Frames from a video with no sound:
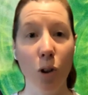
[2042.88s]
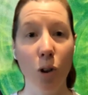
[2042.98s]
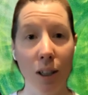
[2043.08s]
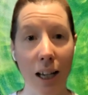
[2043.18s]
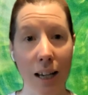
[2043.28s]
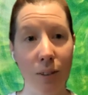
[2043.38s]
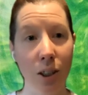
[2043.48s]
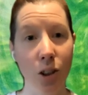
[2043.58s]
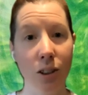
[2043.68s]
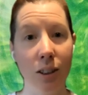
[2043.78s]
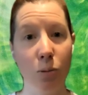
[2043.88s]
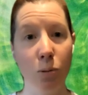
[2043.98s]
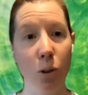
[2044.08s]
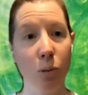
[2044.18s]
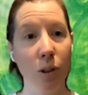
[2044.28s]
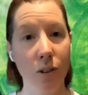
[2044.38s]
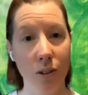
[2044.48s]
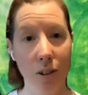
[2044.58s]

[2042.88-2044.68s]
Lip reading: don't already have an agency to work with,